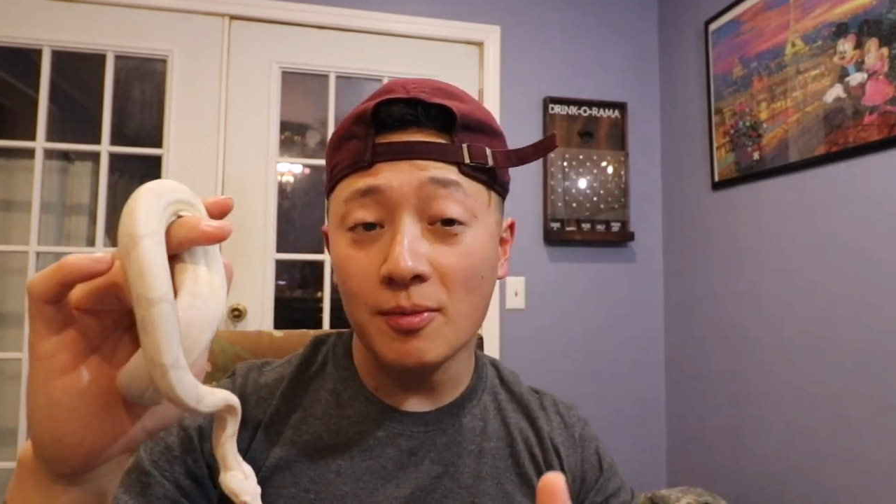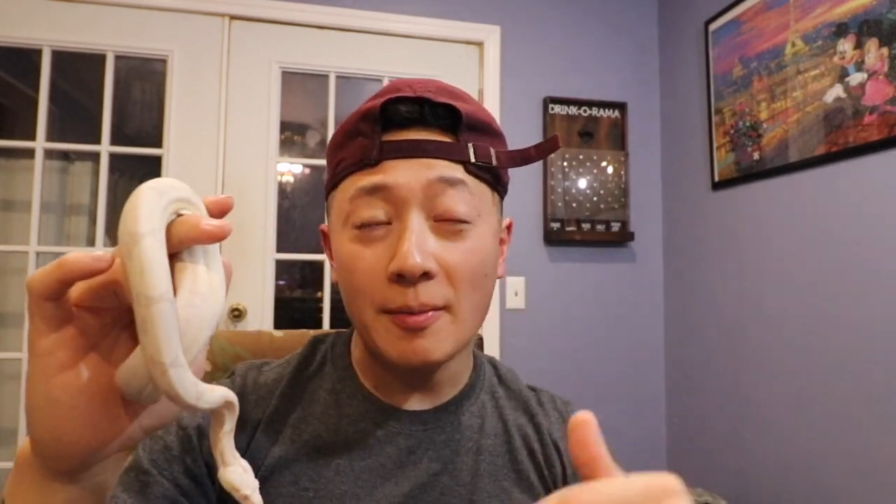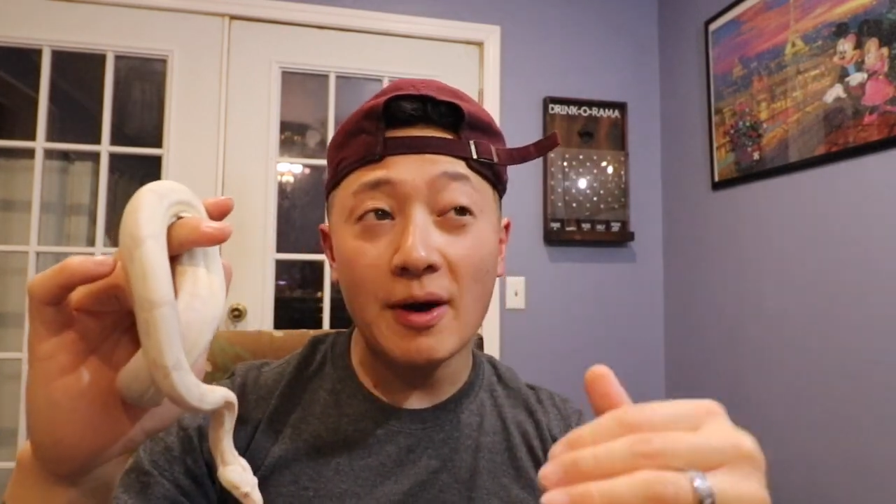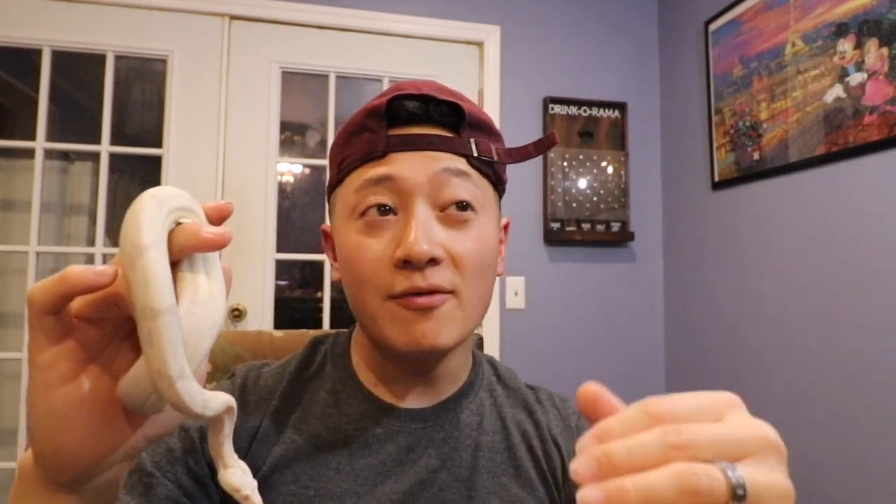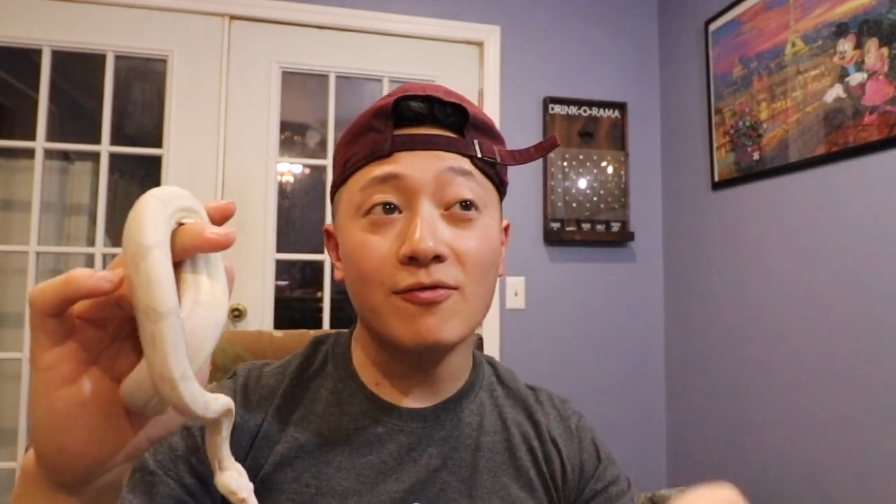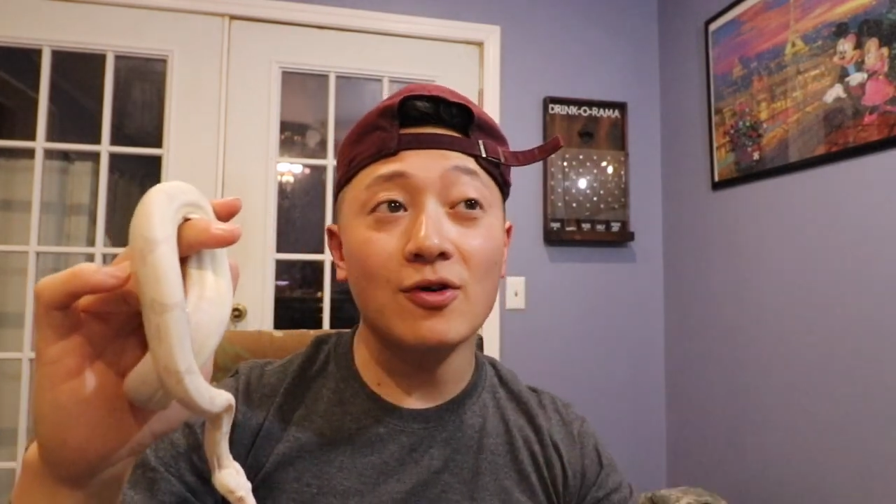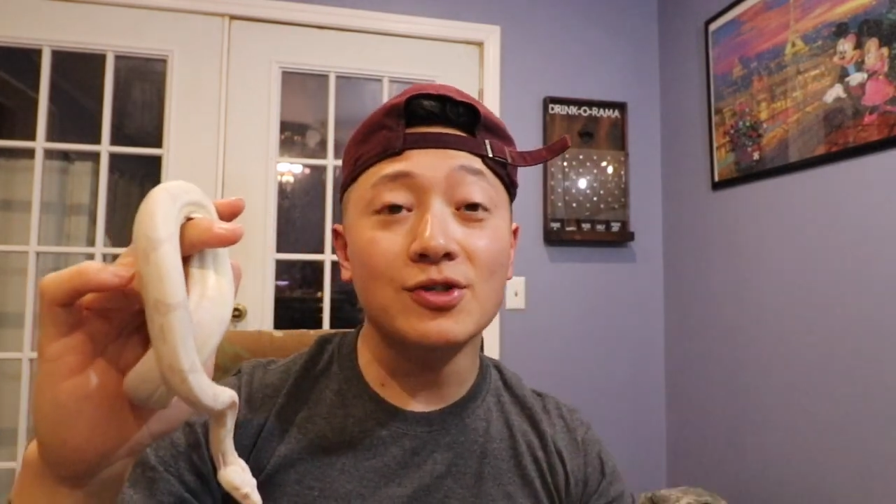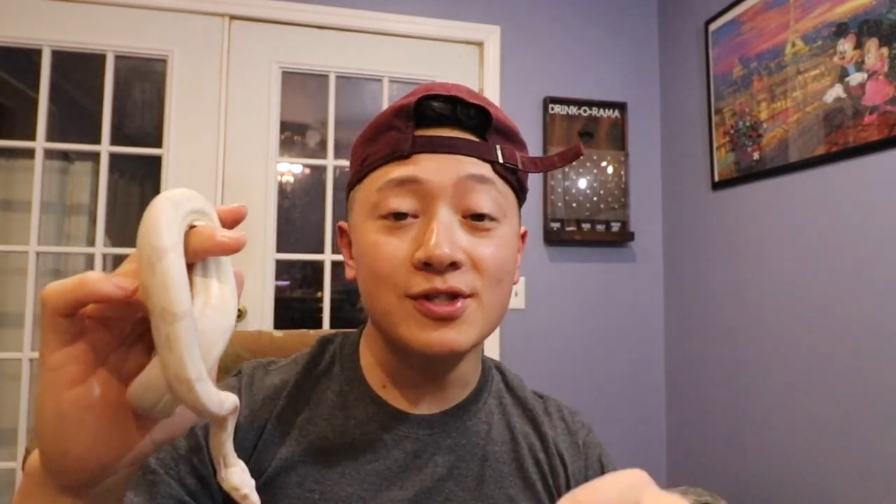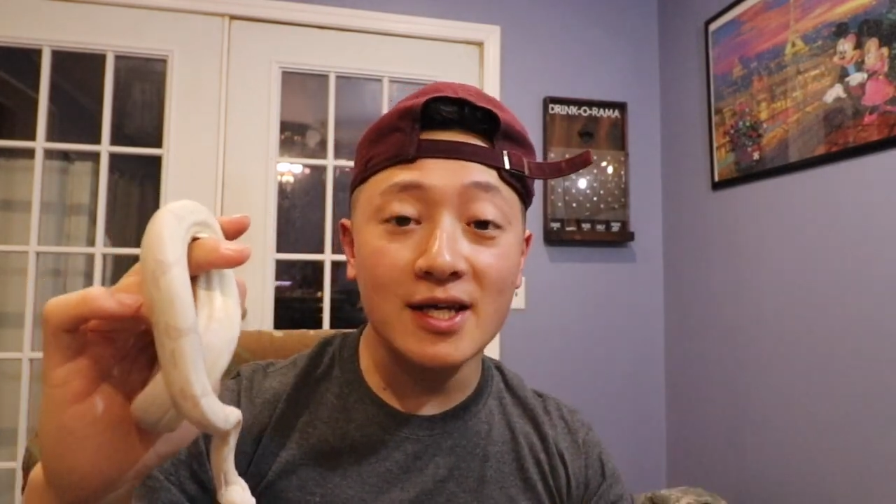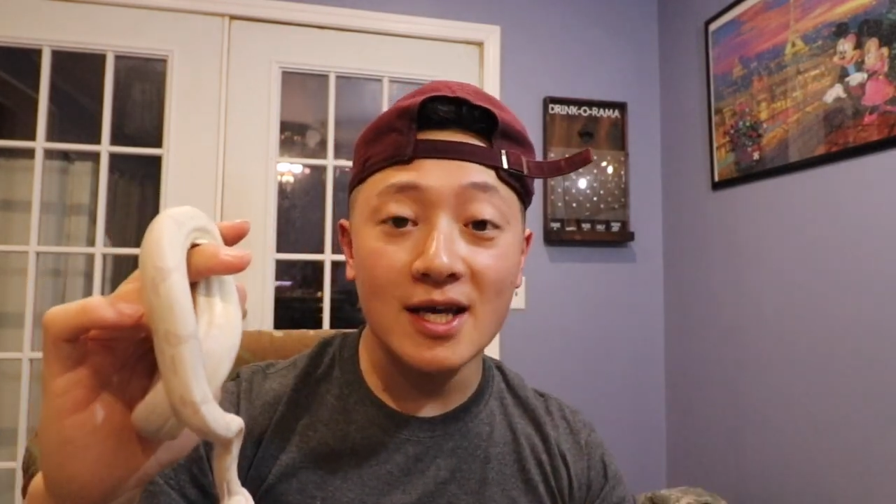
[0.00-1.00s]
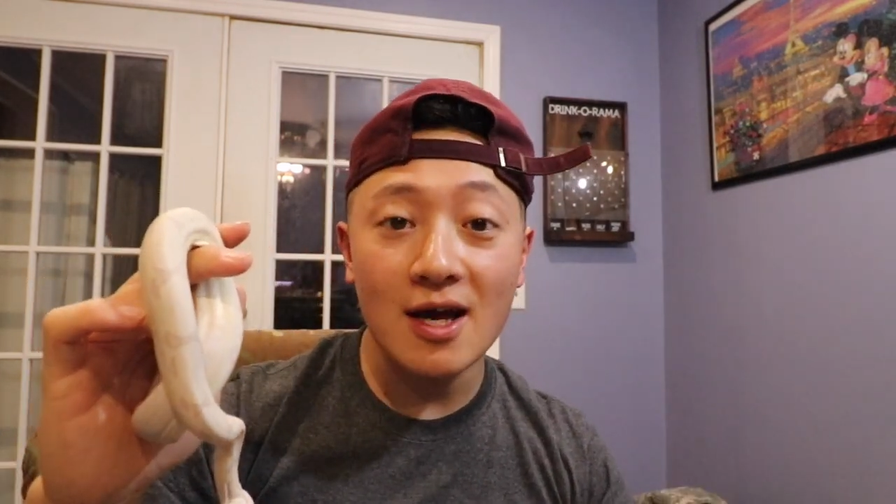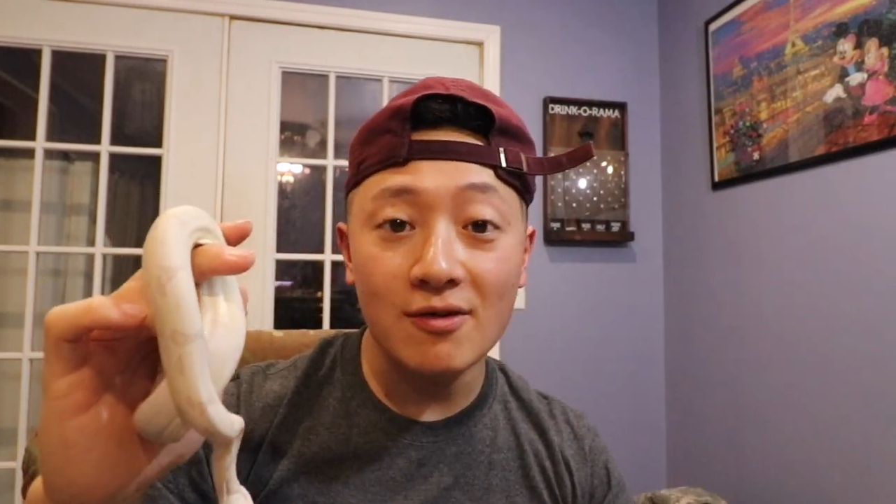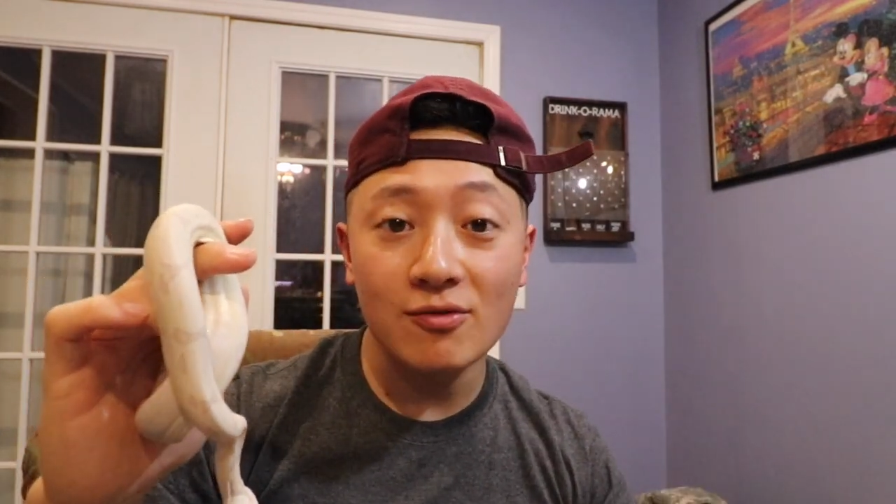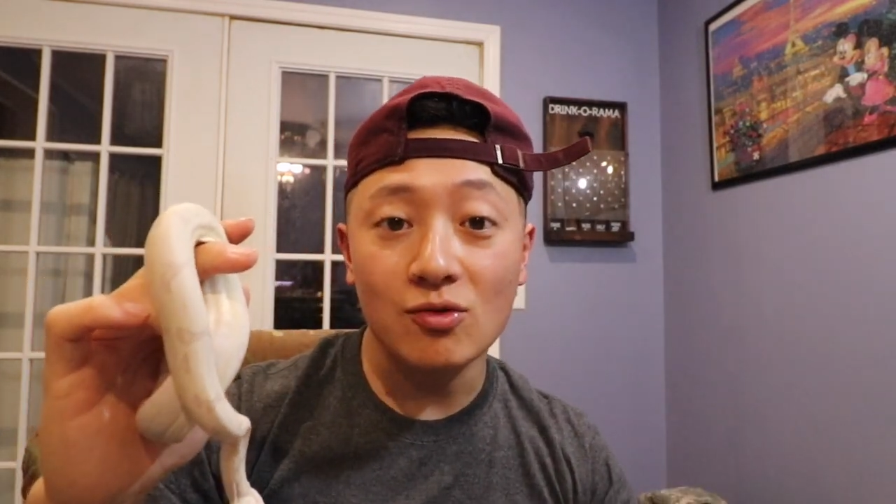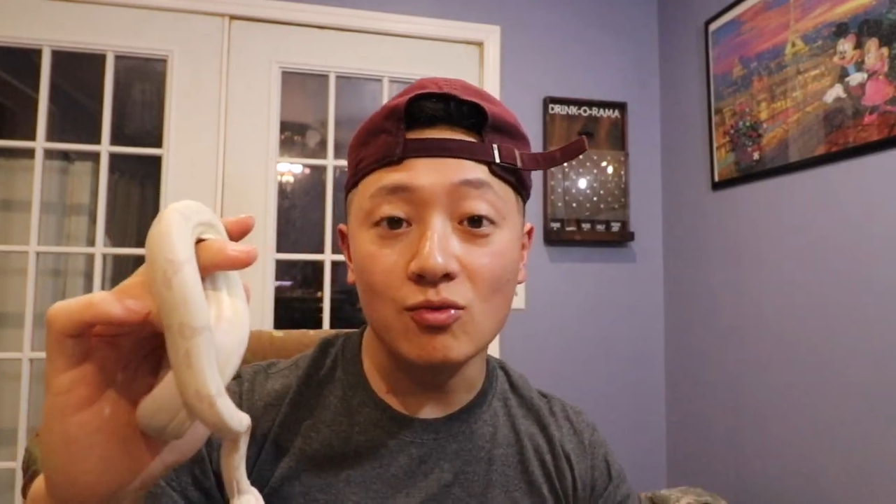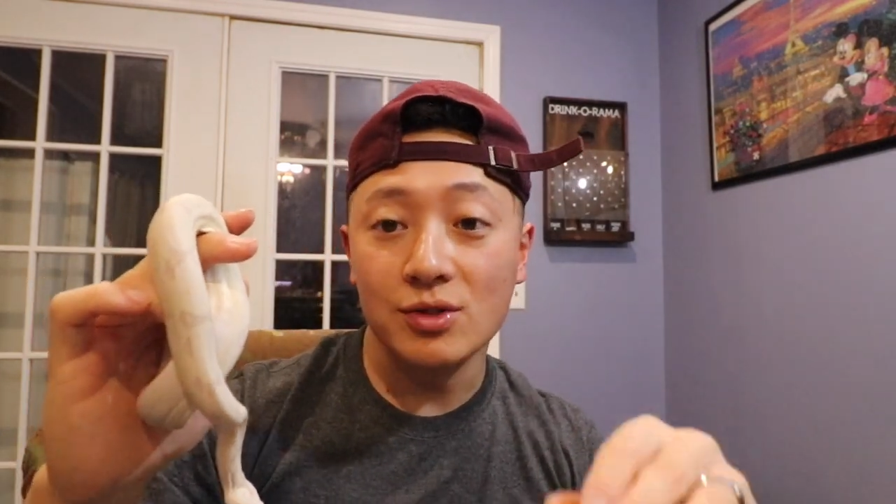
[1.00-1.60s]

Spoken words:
but my first snake ever